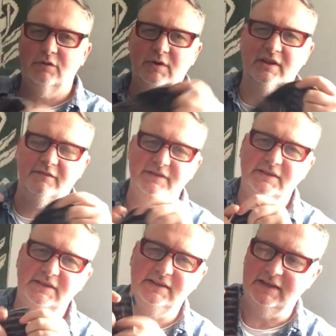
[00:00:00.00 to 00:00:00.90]
so when i've
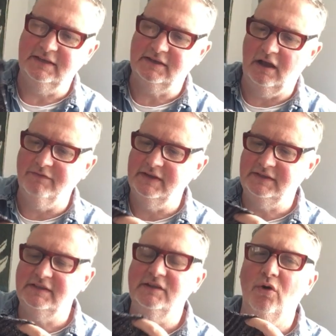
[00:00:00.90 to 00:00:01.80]
knitted this i've
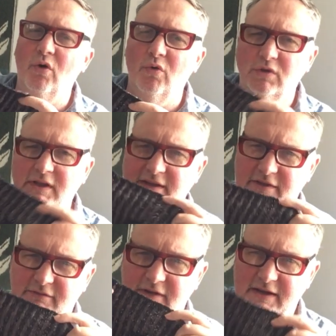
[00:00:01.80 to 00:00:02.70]
knitted it all in
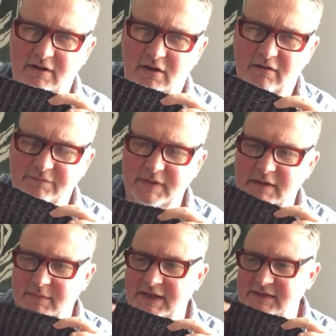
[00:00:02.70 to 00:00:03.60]
a three and a half
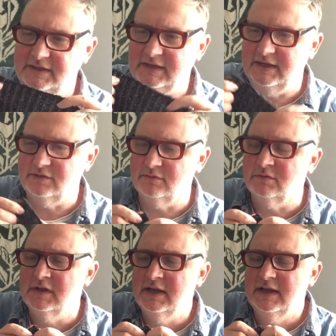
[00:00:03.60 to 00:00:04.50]
millimeter
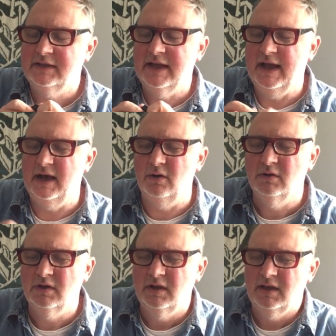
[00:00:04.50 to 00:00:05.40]
needle
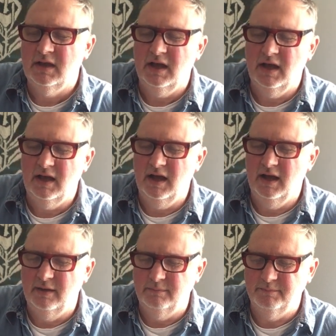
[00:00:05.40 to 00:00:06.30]
now
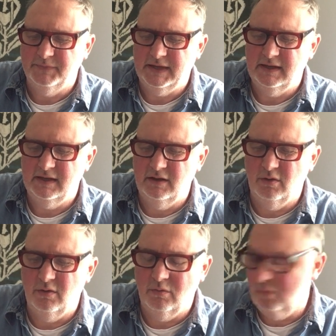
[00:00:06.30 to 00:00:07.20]
um,
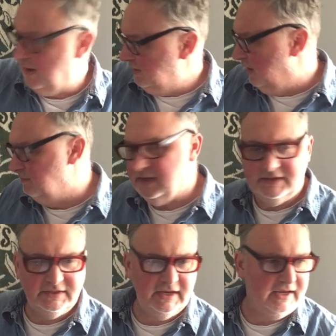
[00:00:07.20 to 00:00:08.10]
when i'm
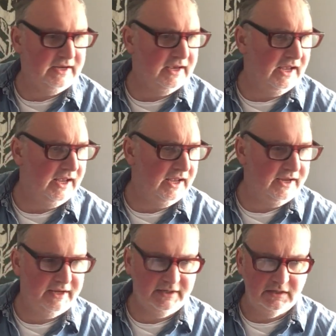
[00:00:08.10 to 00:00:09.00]
knitting
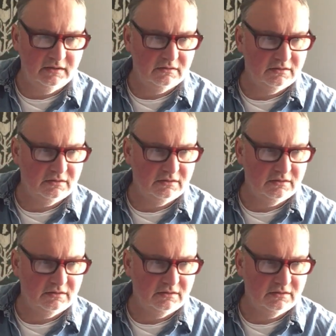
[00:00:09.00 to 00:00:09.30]
a